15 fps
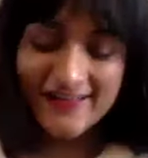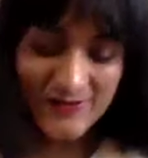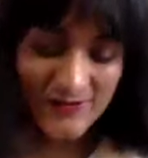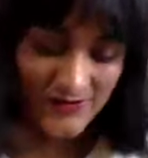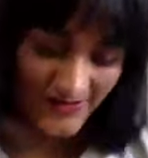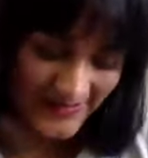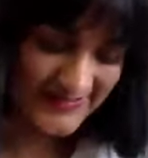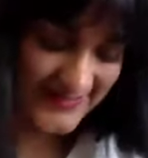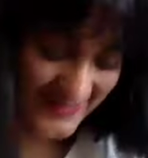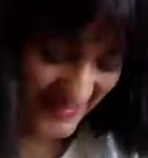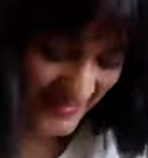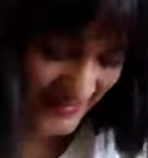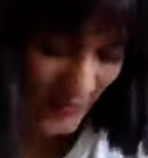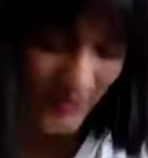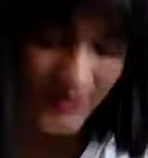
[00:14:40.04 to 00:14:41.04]
great. Okay.
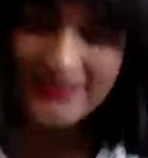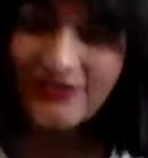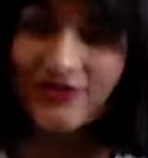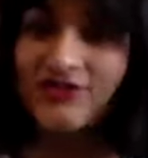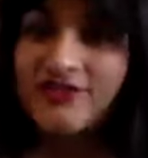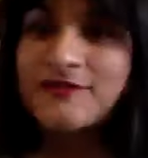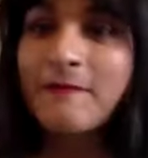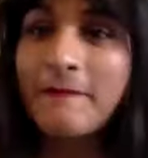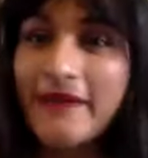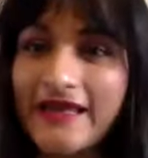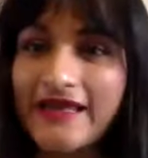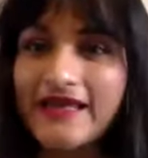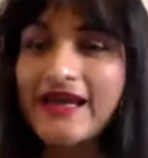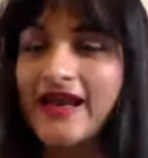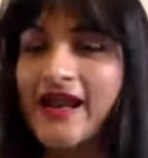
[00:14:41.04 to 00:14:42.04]
I thought it's just
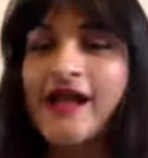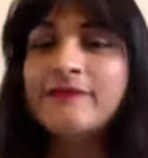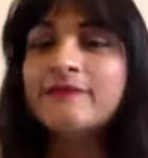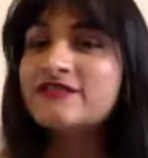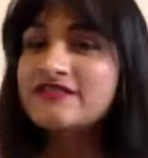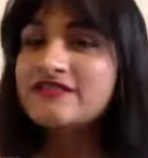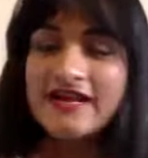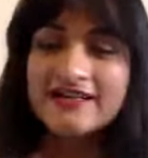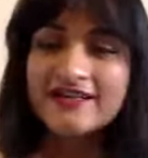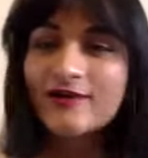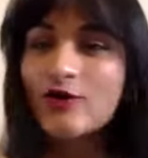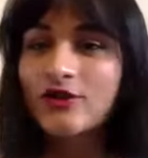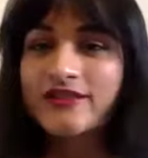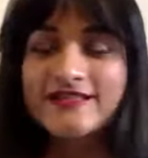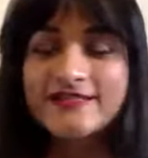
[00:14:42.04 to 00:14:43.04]
me and I'm
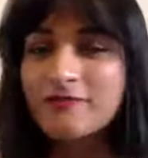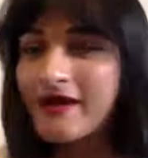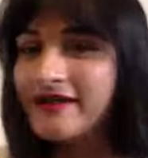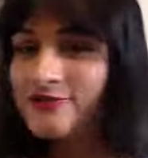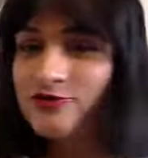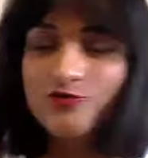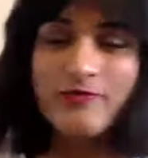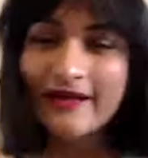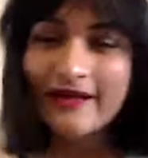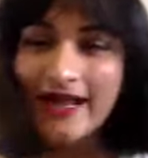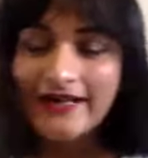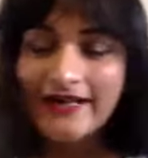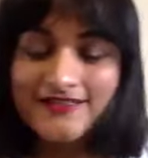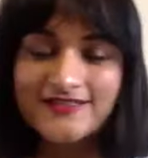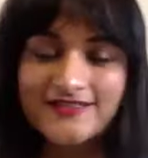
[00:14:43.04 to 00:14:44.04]
attracting all these mites to my
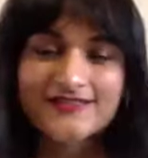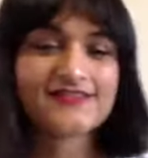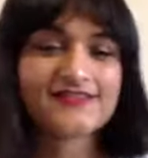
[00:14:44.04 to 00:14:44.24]
cat.